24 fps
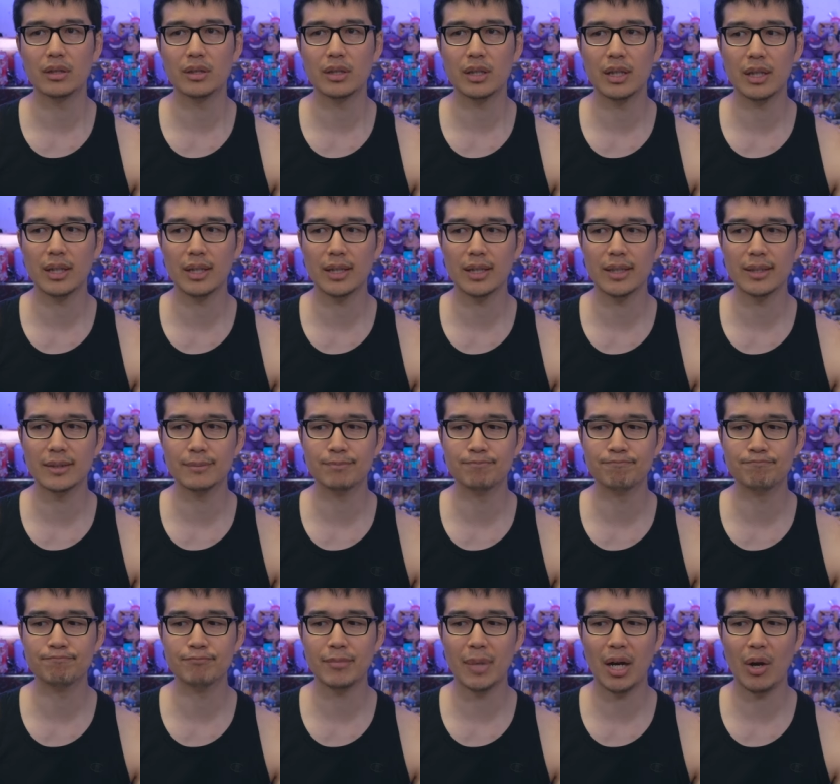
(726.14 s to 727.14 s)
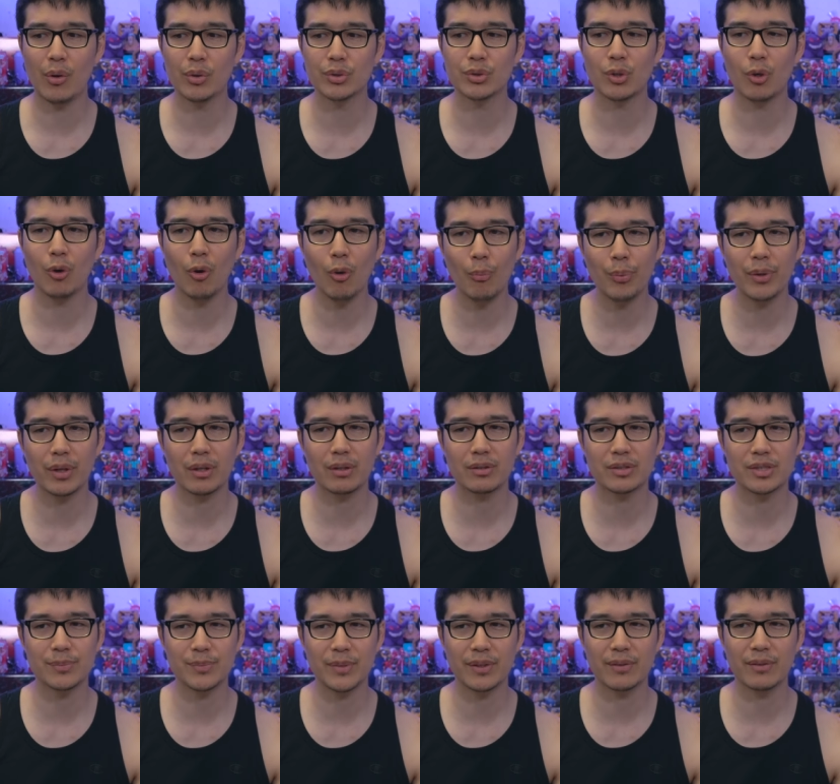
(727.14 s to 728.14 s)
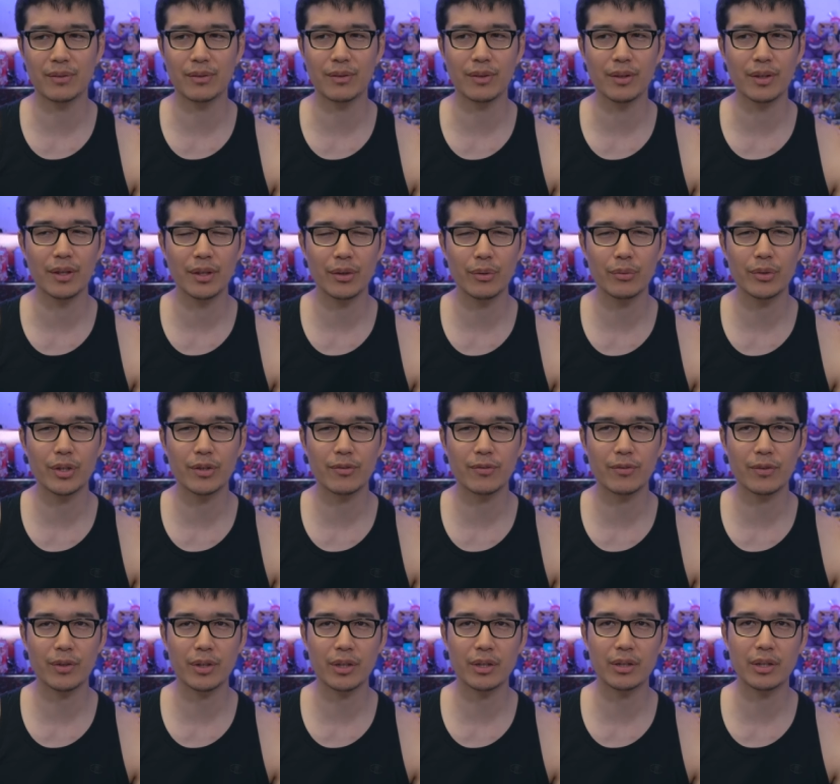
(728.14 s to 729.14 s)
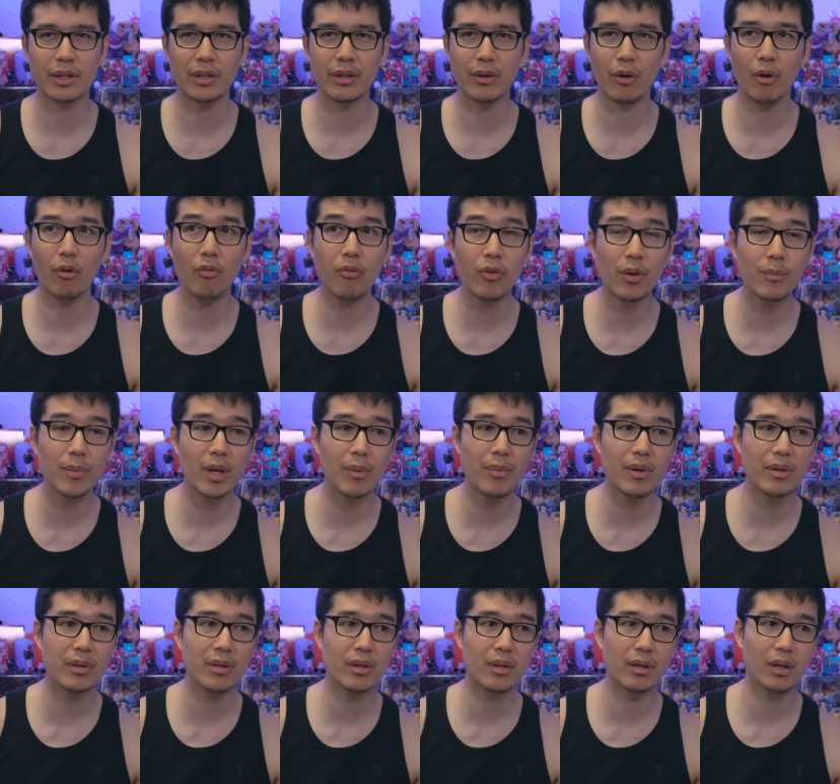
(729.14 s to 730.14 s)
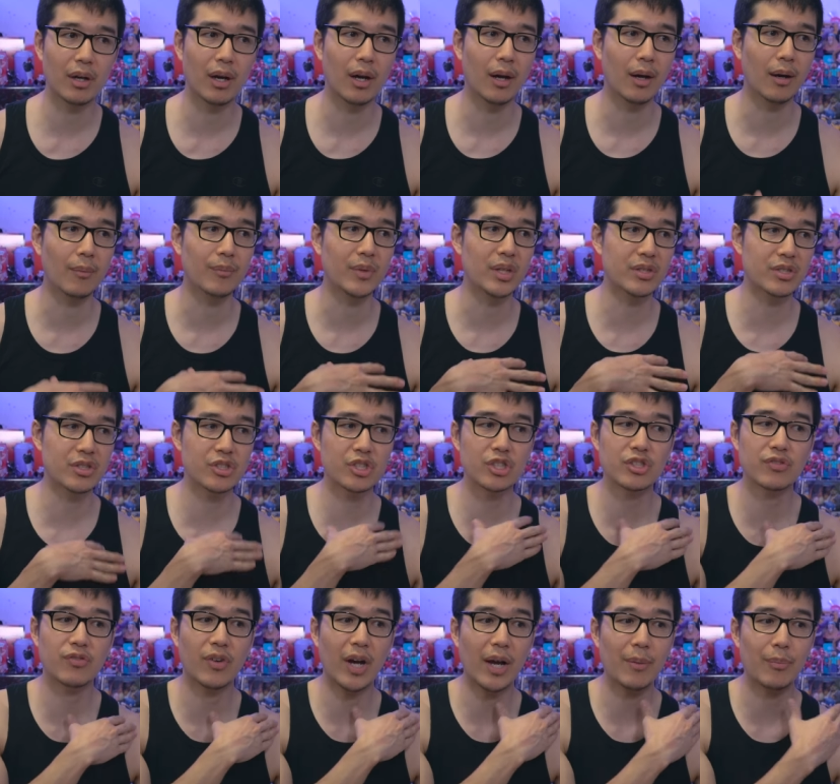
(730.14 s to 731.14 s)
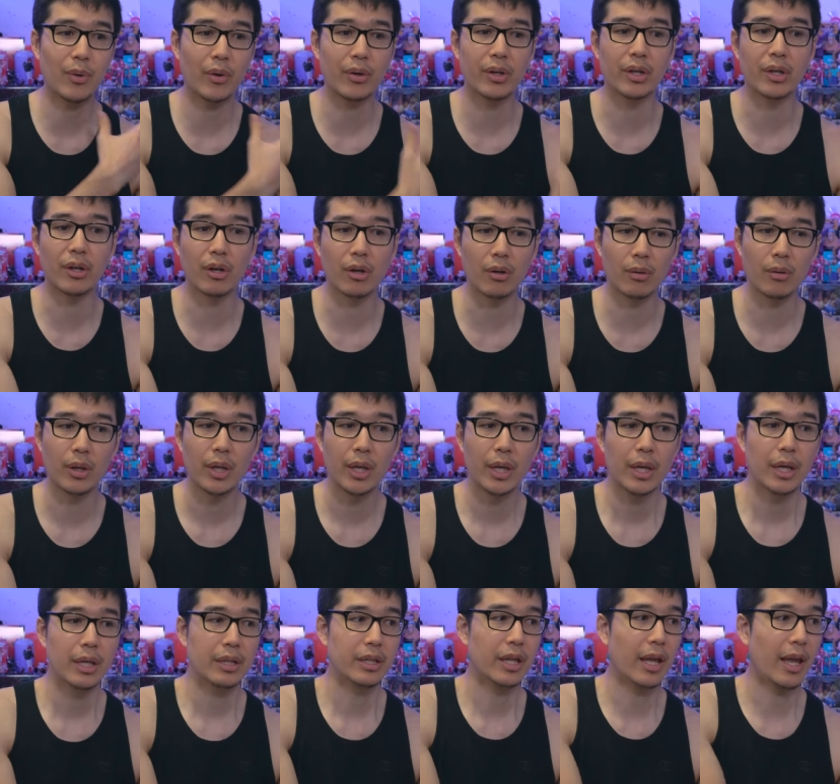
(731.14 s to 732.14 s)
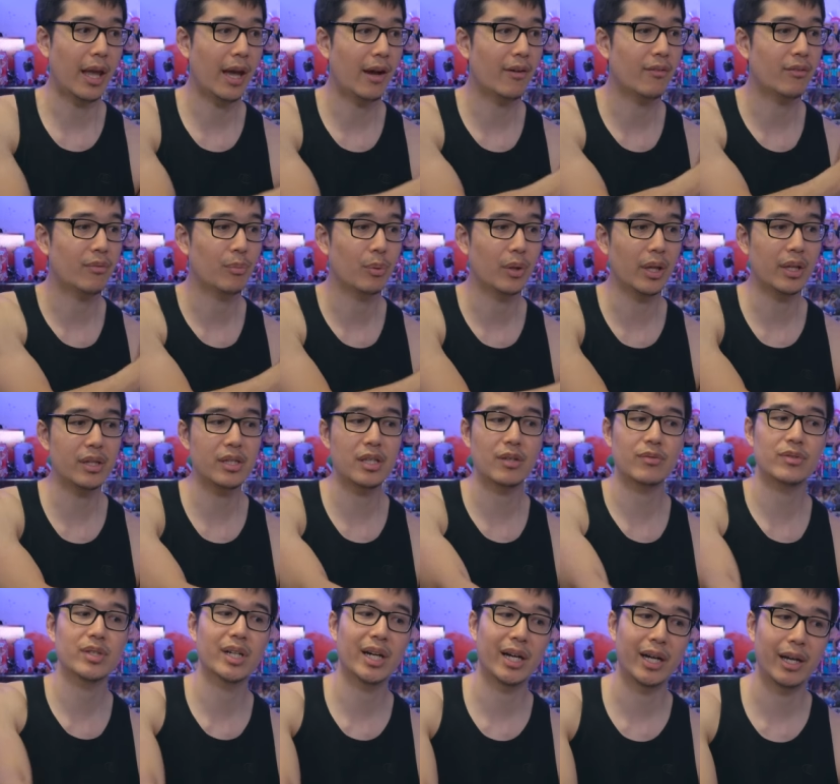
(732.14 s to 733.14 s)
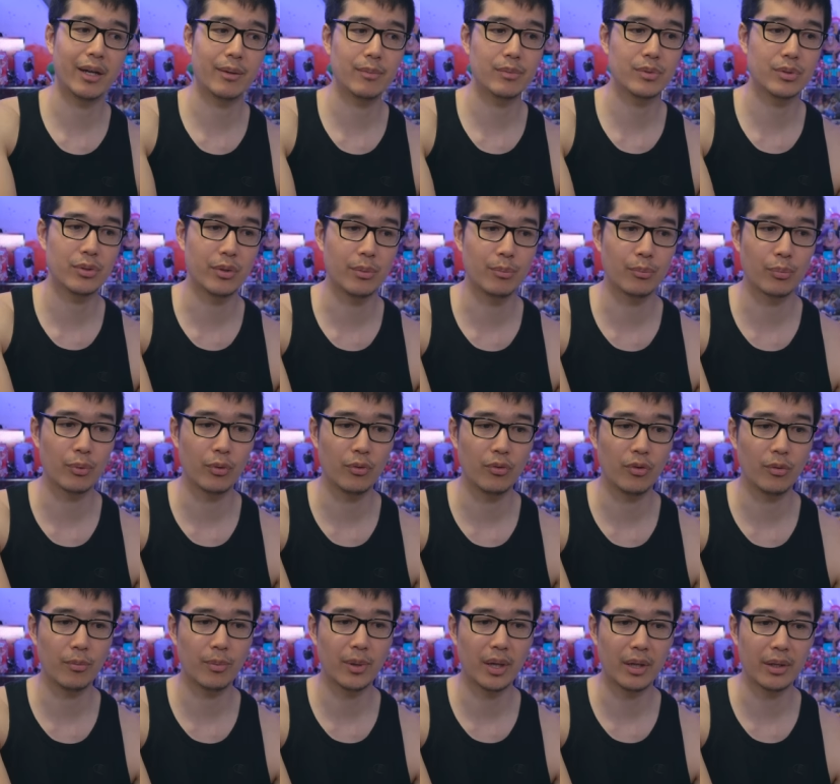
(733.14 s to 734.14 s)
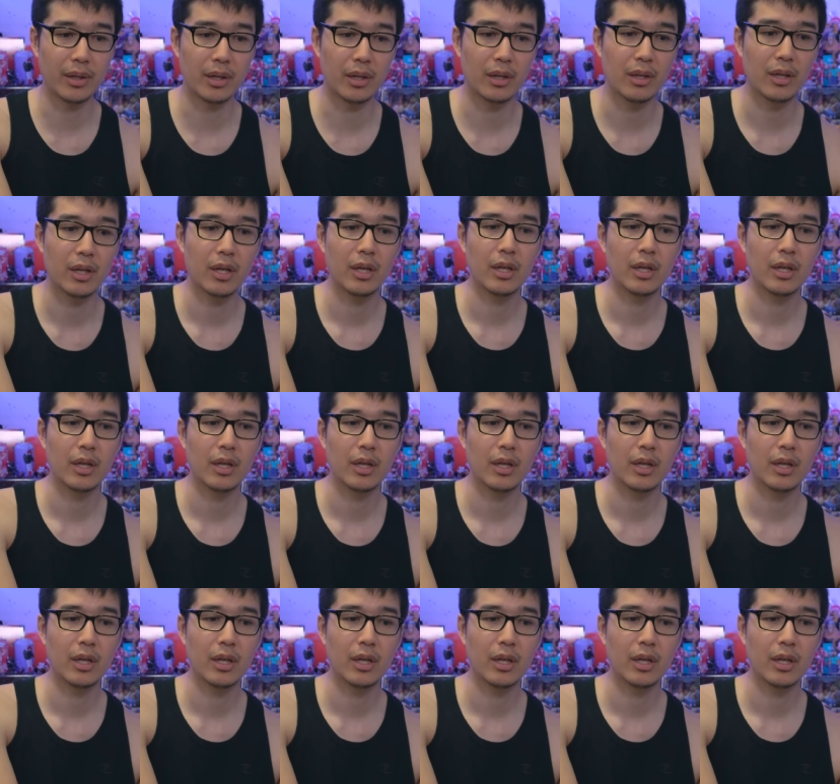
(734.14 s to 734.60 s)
Um, I was hoping something a little different, and hopefully, maybe um, this is just 5.0. They have plenty of time to improve upon it,